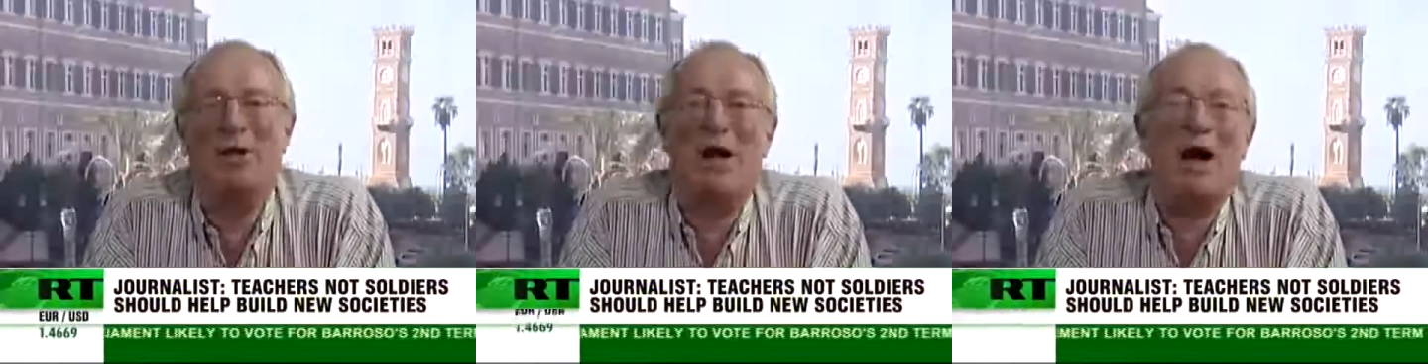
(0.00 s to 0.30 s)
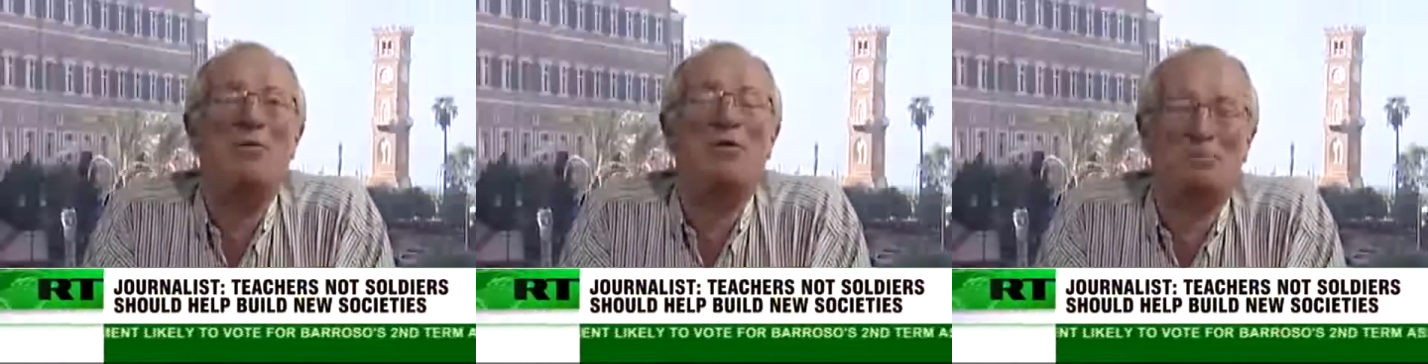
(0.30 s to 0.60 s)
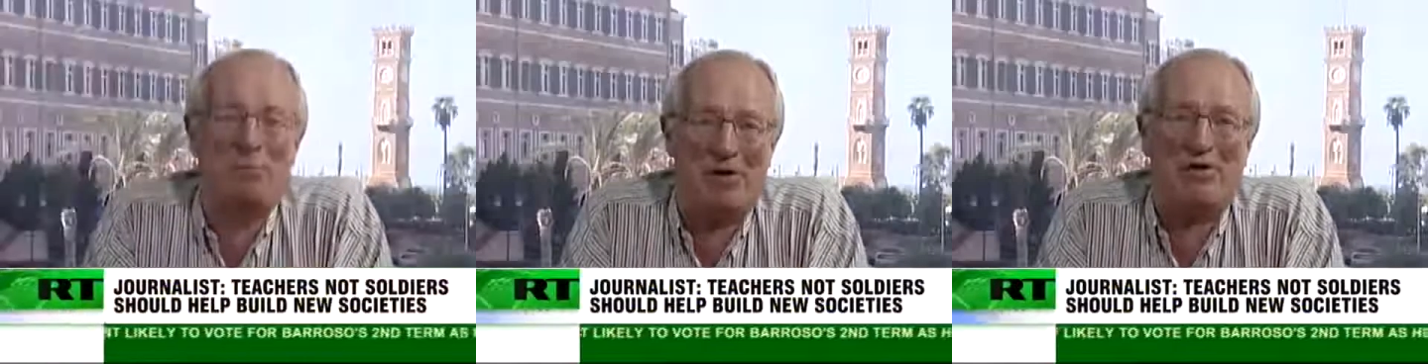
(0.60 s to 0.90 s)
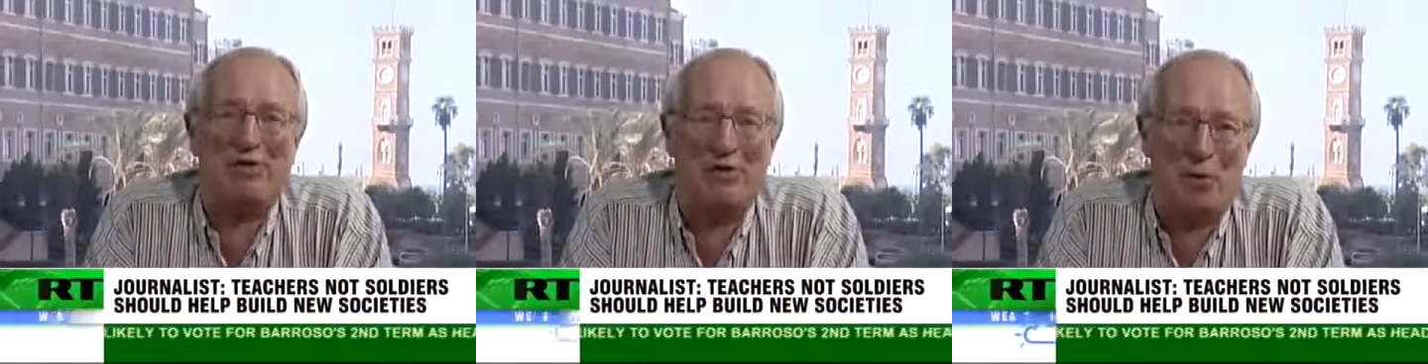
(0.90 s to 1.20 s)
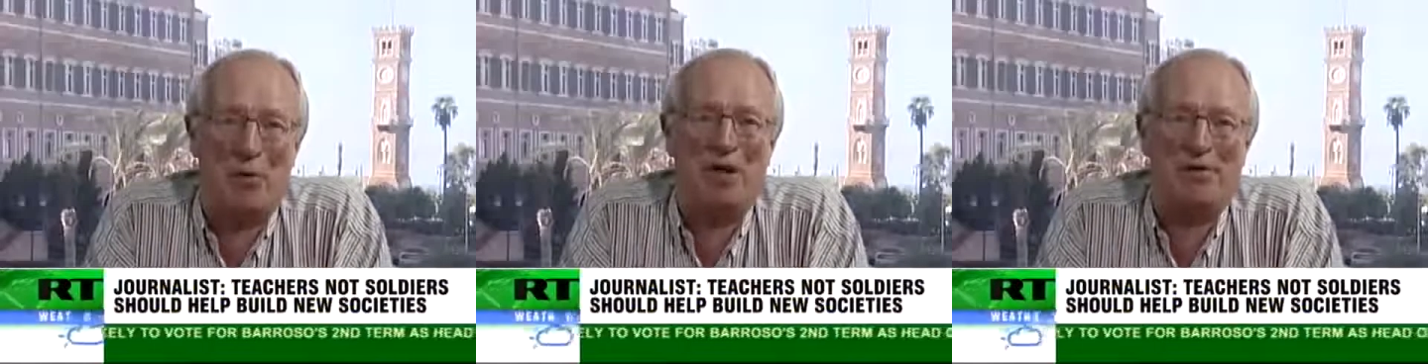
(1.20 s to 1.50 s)
Look, I was present for
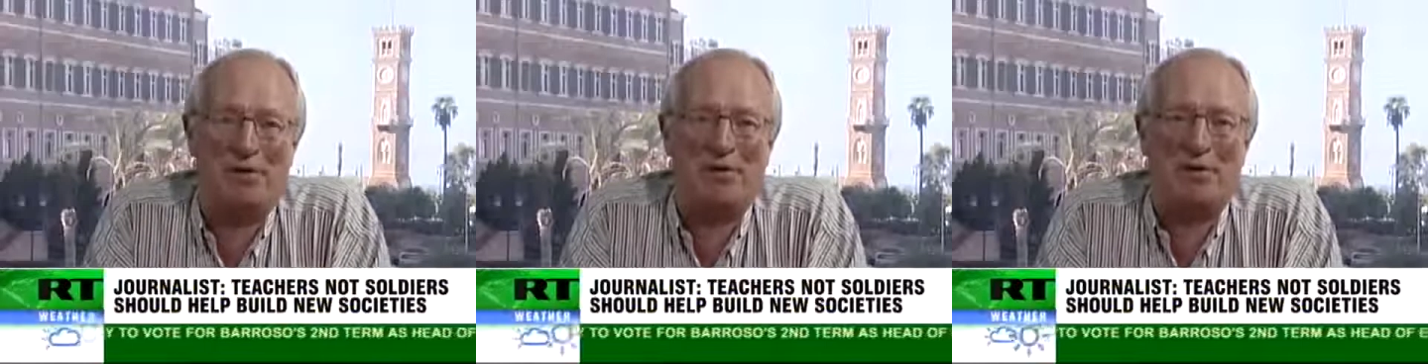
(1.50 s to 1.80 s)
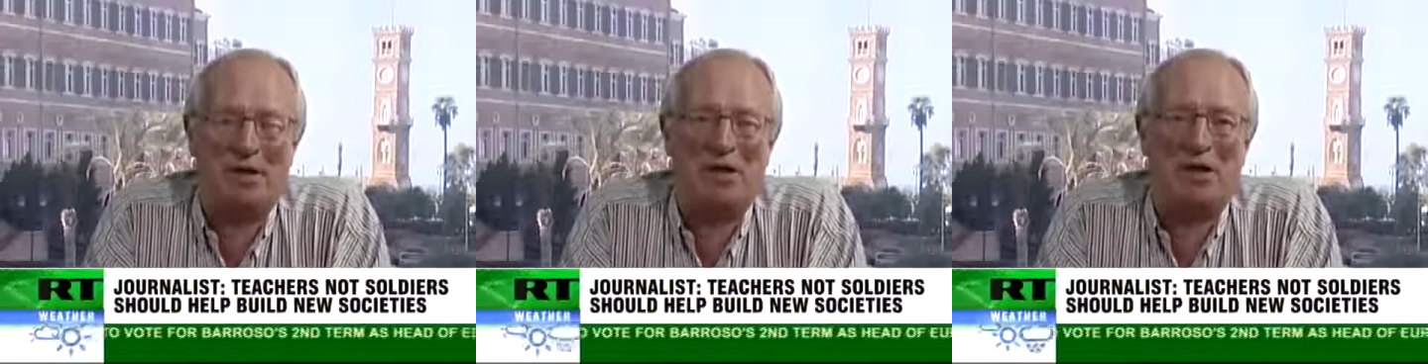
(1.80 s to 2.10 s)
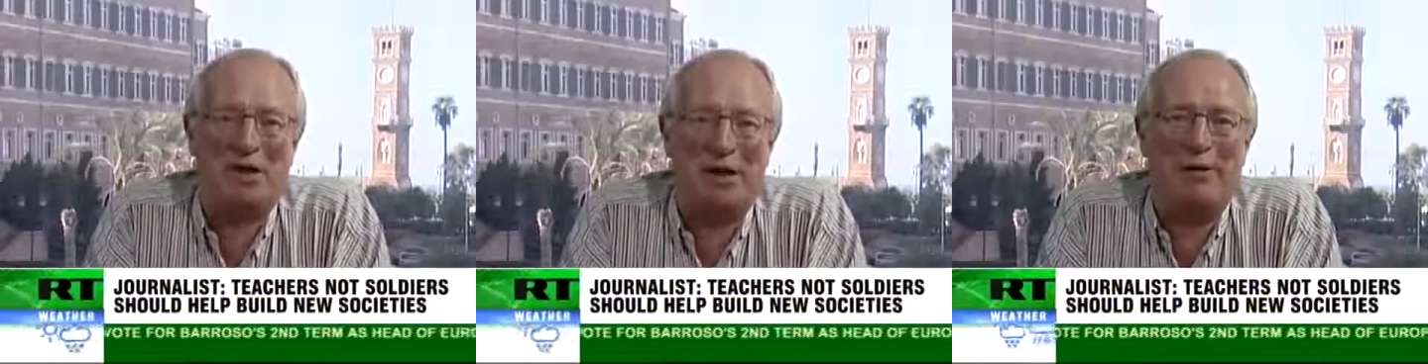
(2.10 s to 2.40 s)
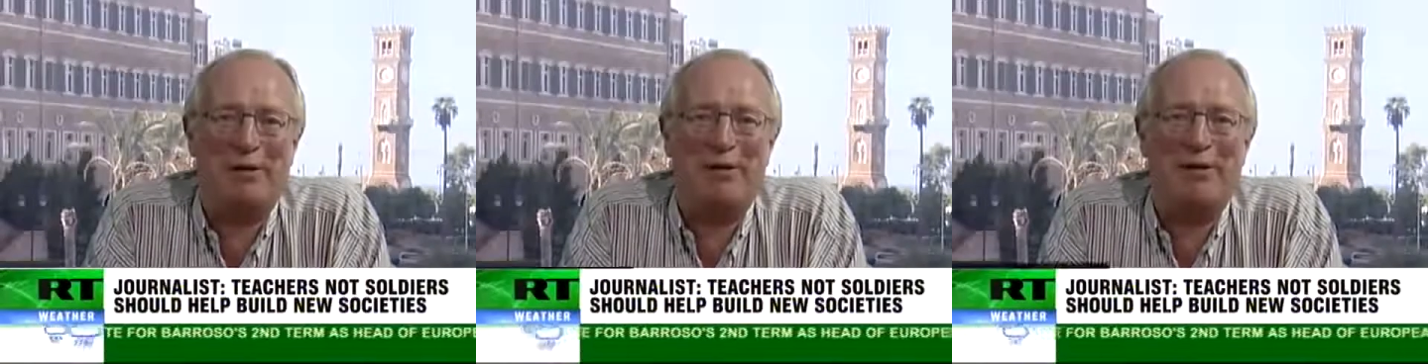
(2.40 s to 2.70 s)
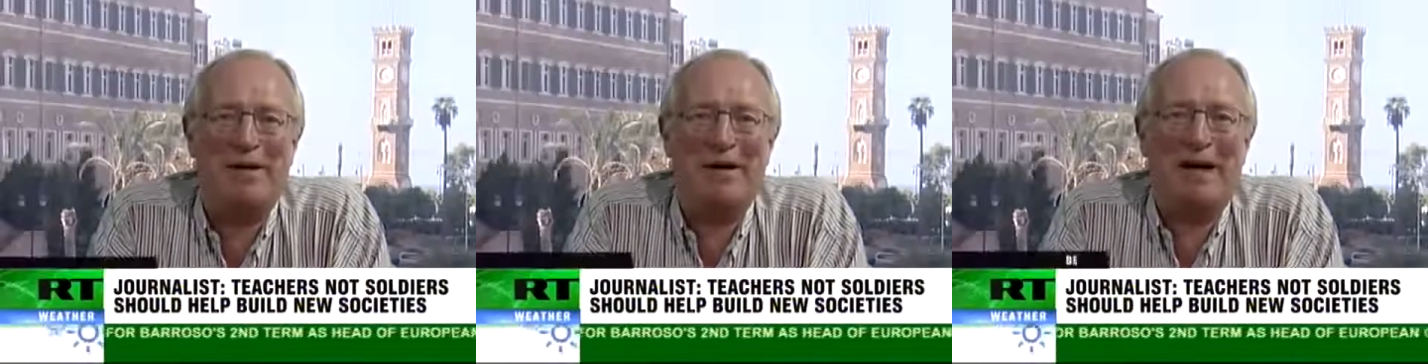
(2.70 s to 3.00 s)
the wonderful speech in
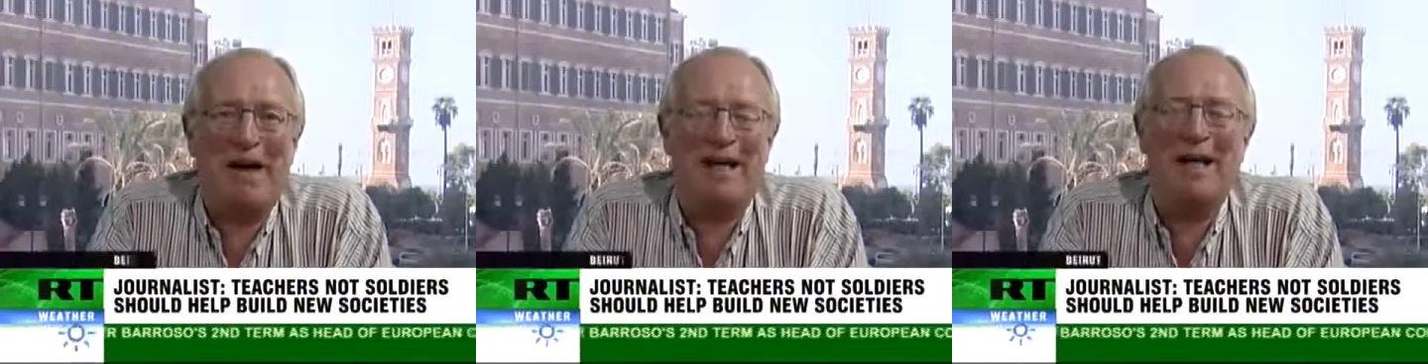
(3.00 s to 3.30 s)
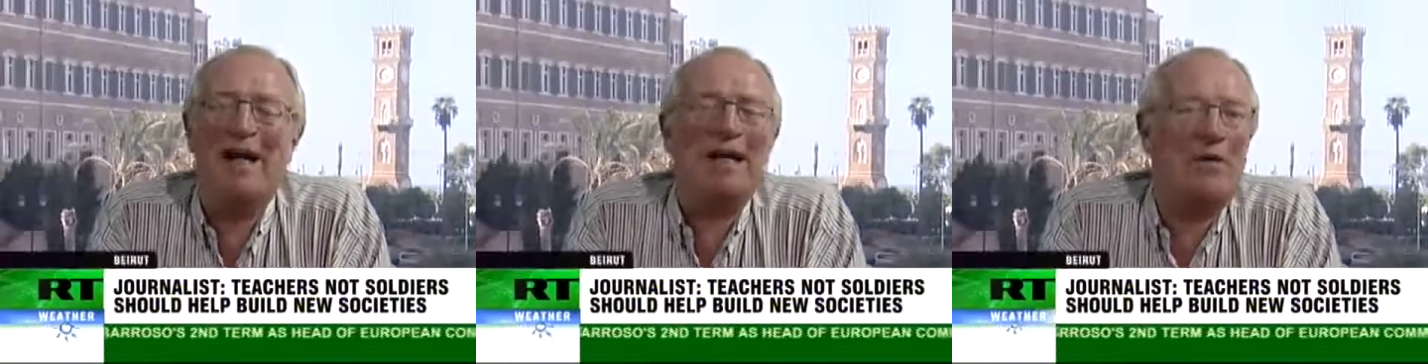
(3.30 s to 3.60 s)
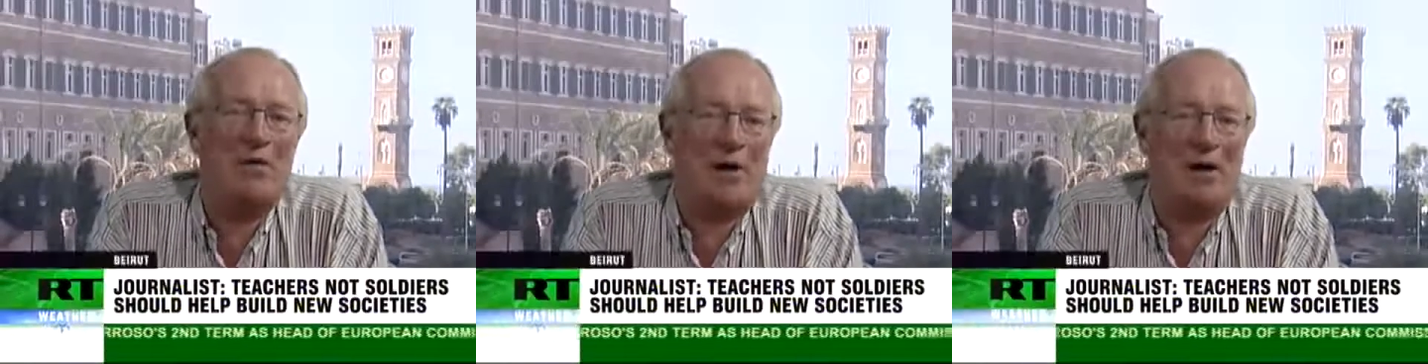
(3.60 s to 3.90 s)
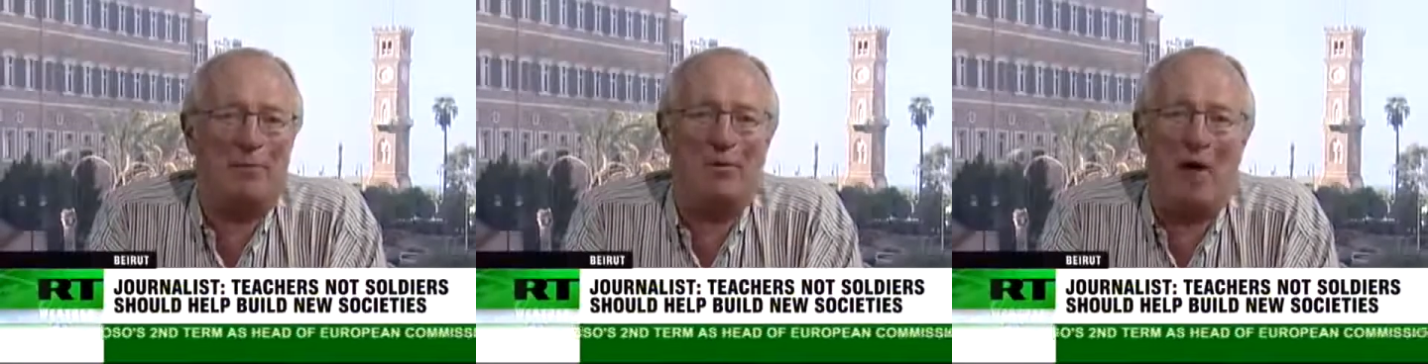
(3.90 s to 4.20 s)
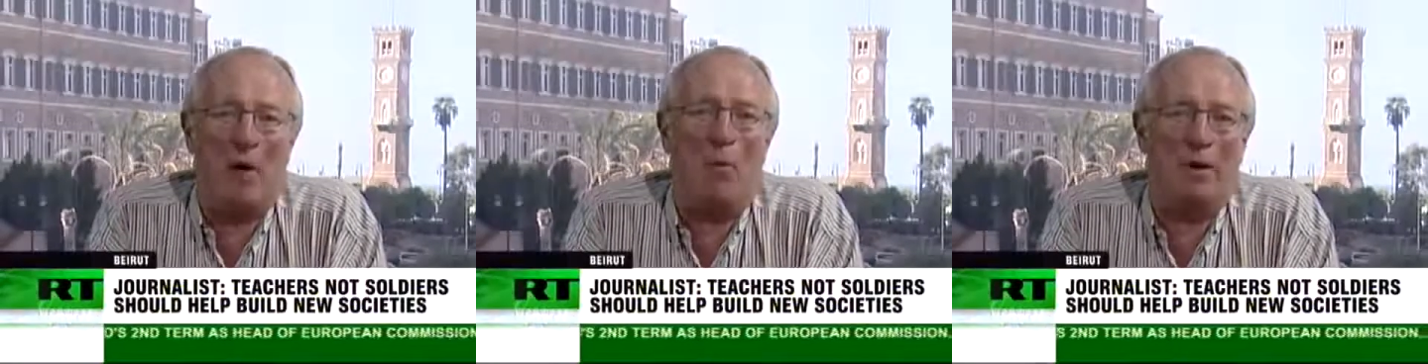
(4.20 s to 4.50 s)
Cairo, and I didn't think it was
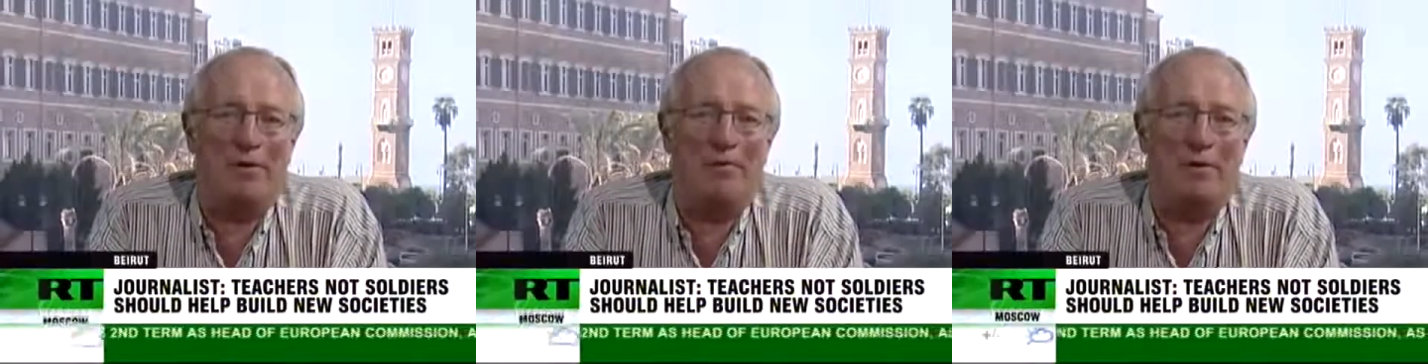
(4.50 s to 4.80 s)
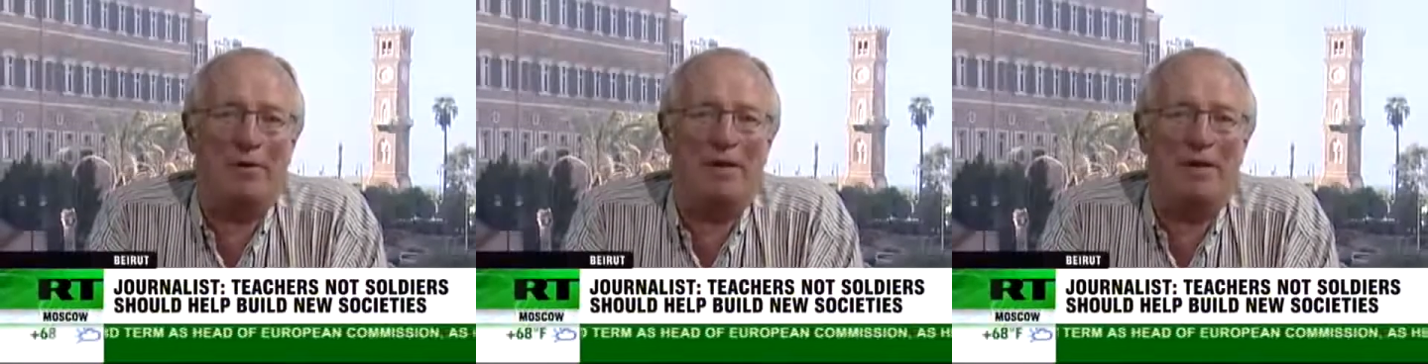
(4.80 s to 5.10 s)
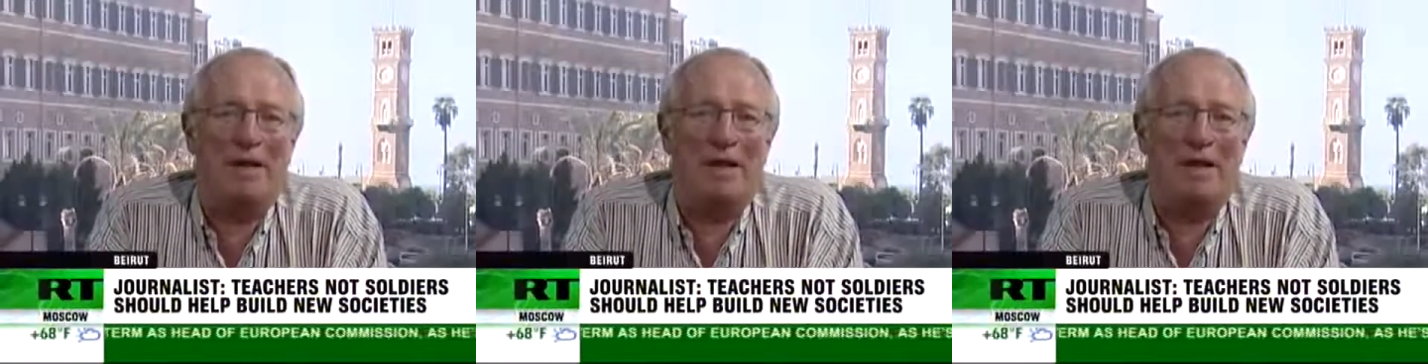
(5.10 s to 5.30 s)
that wonderful.